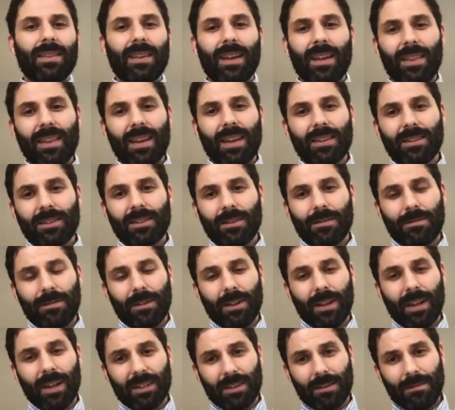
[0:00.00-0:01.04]
That's the
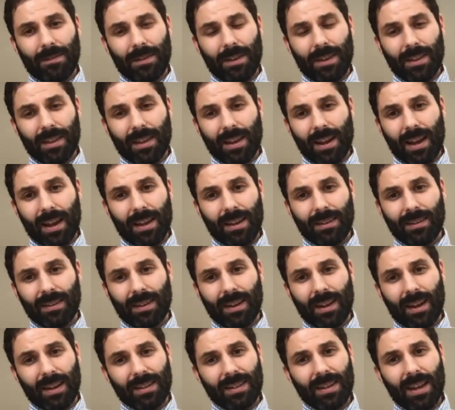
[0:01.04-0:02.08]
philosophy that
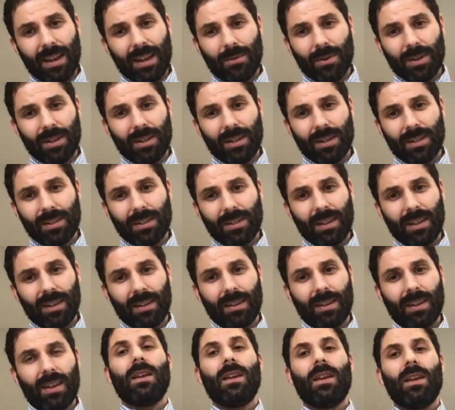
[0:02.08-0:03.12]
I take, which is that
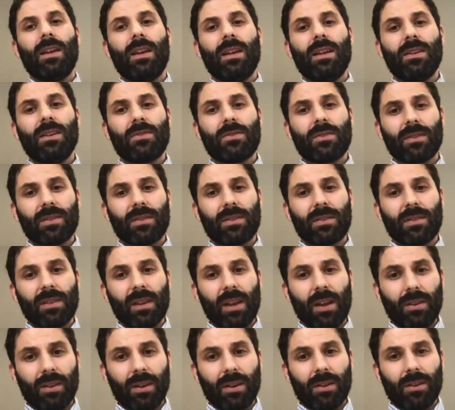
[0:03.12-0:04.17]

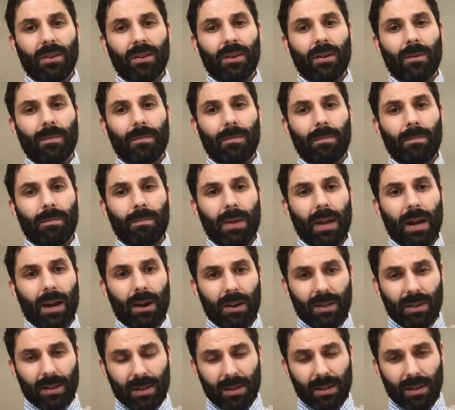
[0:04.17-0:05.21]
intracellular
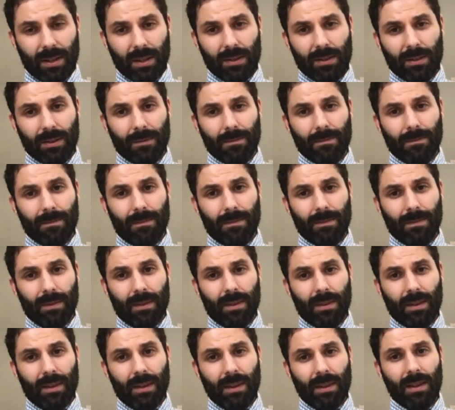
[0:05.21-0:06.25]
parasitism
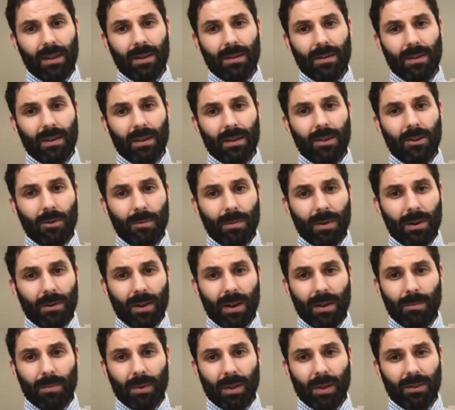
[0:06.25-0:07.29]
in human
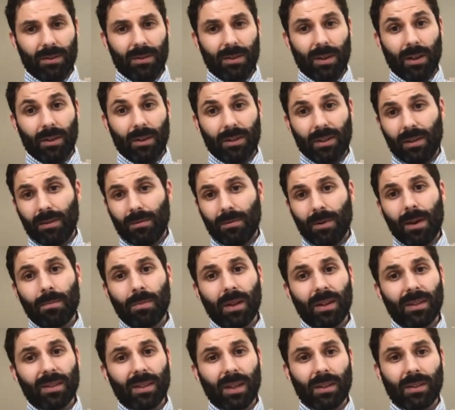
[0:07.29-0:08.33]
red blood cells, and red
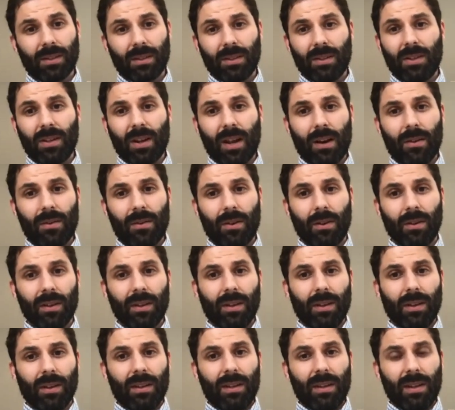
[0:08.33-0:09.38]
blood cells in general,
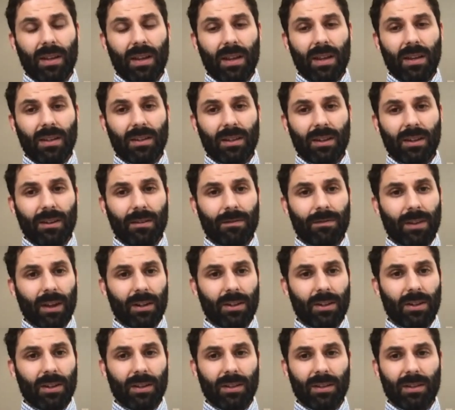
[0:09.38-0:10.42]
is an
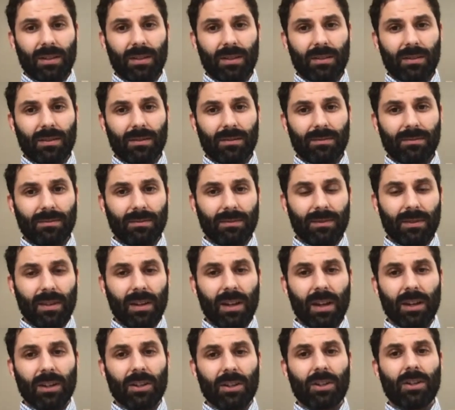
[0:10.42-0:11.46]
infectious
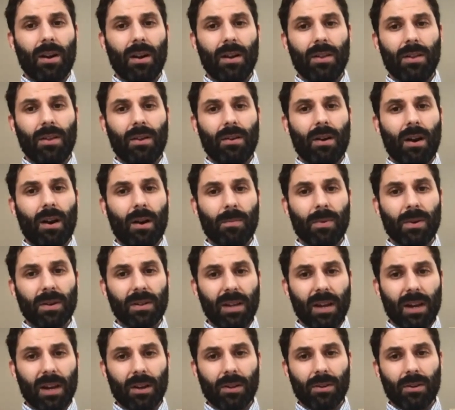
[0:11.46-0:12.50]
niche. There are
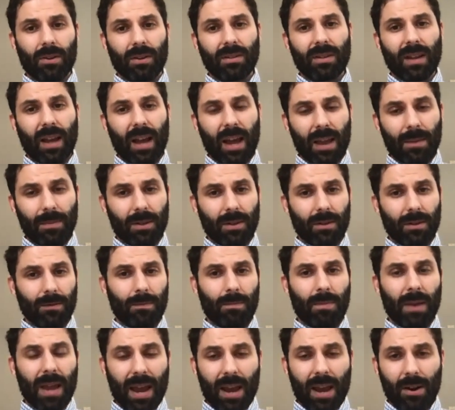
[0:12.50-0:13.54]
particular types of
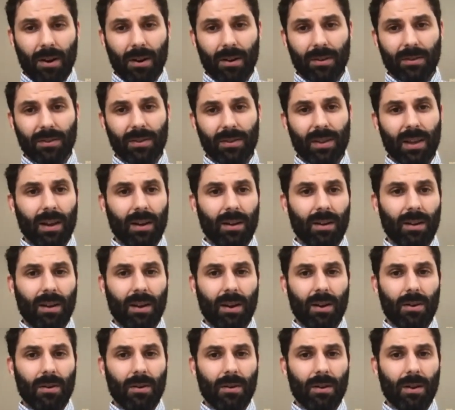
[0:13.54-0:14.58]
patterns that
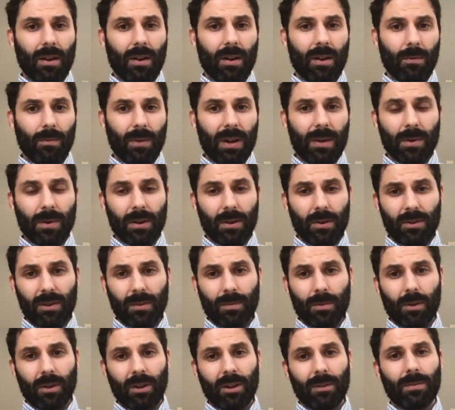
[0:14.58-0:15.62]
are
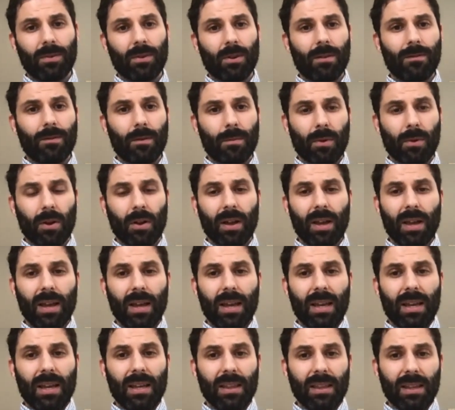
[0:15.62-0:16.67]
reproducible and observable
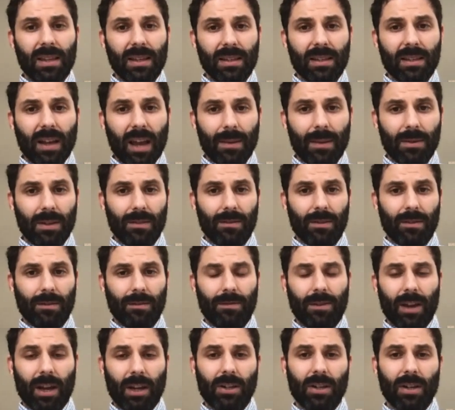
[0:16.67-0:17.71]
in these types of
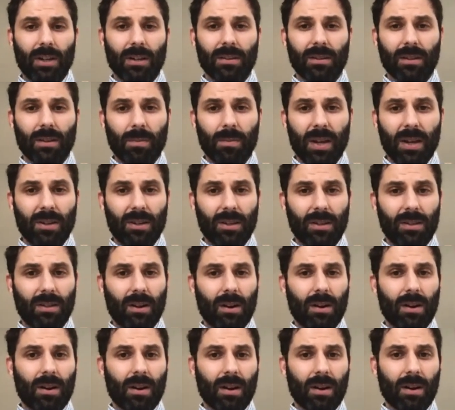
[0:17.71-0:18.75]
infections. The patients
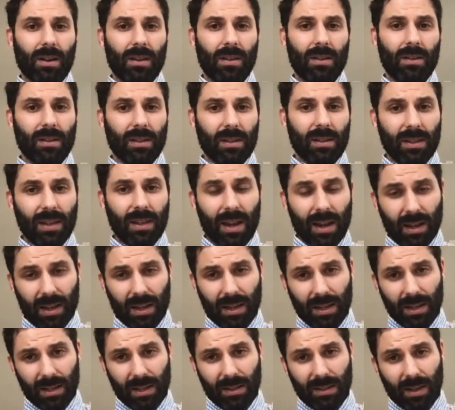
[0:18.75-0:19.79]
are sick
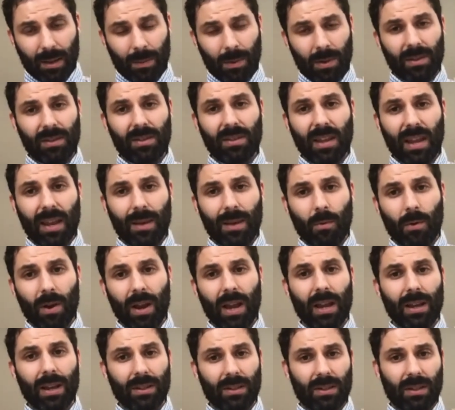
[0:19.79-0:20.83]
in some of the same
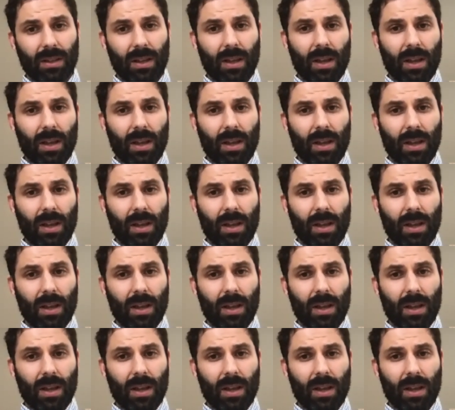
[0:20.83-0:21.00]
ways.